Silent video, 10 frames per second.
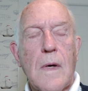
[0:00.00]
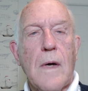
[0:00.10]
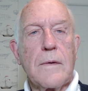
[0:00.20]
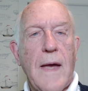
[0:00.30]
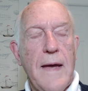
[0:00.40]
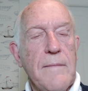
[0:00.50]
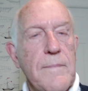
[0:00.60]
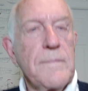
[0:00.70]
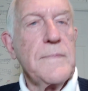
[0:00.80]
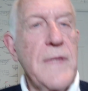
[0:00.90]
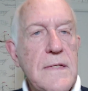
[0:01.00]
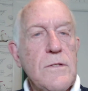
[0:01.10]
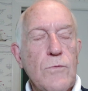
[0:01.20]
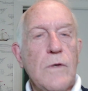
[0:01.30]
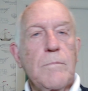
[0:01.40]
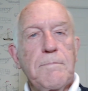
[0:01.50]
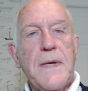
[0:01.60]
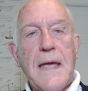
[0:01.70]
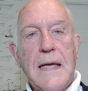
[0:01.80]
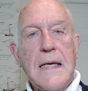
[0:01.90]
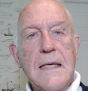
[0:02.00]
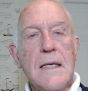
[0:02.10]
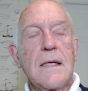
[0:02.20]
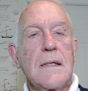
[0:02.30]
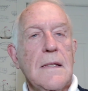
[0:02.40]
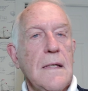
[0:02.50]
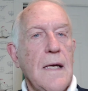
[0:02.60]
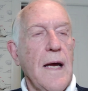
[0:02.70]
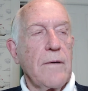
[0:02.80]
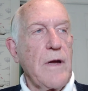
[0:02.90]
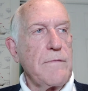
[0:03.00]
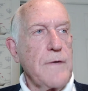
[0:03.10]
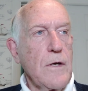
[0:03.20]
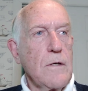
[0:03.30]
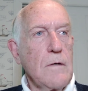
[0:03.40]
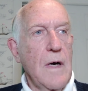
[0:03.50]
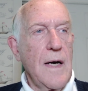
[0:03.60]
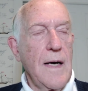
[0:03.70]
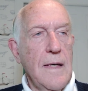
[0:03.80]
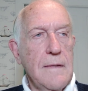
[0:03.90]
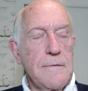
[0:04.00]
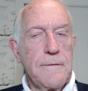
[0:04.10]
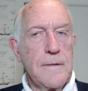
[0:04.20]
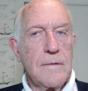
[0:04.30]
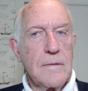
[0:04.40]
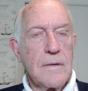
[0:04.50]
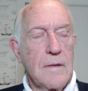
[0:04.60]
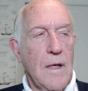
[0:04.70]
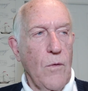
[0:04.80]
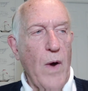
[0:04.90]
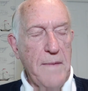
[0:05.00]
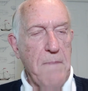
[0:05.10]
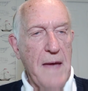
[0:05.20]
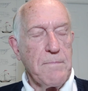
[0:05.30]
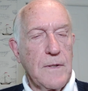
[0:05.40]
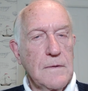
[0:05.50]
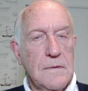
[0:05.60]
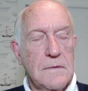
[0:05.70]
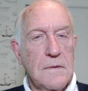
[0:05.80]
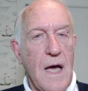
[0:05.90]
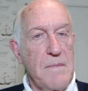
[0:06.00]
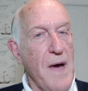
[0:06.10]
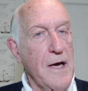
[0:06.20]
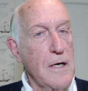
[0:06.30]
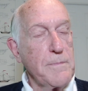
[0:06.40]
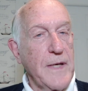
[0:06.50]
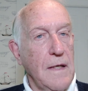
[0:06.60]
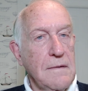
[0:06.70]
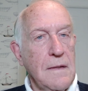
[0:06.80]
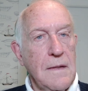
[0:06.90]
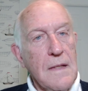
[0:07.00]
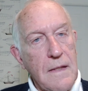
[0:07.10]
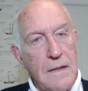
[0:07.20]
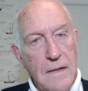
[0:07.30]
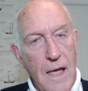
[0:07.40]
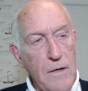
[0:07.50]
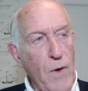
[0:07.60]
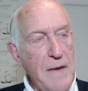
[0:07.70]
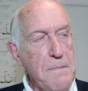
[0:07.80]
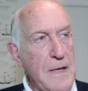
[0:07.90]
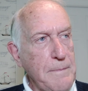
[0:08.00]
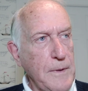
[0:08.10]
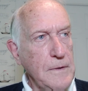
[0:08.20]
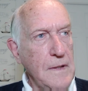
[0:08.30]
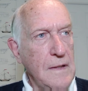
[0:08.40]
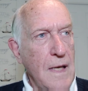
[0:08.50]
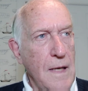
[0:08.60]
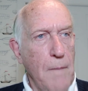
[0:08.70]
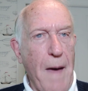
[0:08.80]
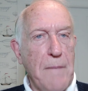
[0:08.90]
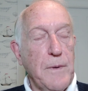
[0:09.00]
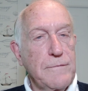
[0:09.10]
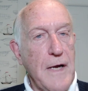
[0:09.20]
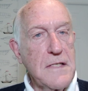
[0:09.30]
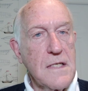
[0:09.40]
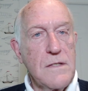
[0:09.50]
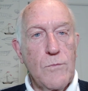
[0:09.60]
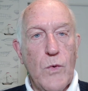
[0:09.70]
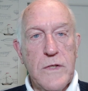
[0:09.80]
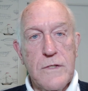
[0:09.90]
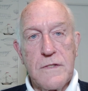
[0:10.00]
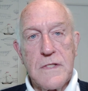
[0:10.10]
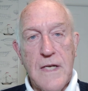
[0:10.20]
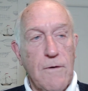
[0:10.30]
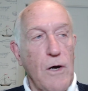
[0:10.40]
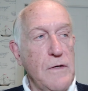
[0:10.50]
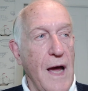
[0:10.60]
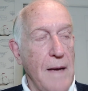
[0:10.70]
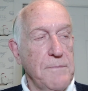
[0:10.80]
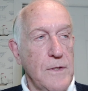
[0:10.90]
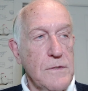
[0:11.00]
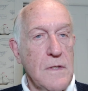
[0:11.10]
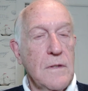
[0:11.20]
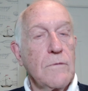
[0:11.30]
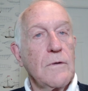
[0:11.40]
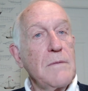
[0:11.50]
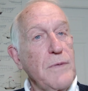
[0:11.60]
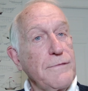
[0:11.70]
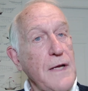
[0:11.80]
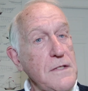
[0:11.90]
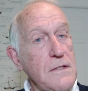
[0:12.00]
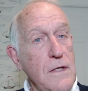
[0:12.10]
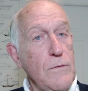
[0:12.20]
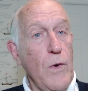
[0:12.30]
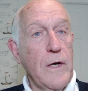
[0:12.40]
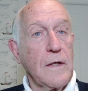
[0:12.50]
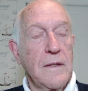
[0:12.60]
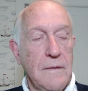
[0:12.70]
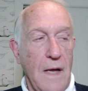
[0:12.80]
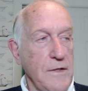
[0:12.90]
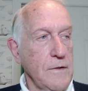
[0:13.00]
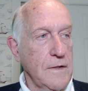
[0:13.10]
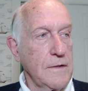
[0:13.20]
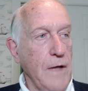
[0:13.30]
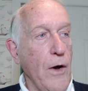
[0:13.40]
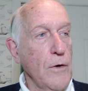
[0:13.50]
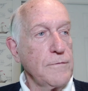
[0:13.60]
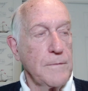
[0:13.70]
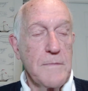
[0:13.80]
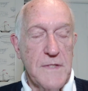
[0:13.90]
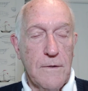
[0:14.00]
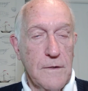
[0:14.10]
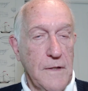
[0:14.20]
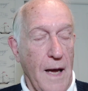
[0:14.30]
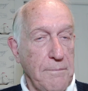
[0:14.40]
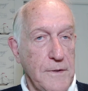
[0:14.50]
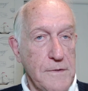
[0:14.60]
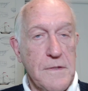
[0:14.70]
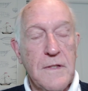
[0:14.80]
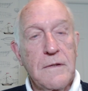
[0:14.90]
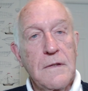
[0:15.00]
Okay, this will be a review of a white paper on myopia, not a white paper about prevention when you're 0 diopters, when prevention could work. And you could go from 0 diopters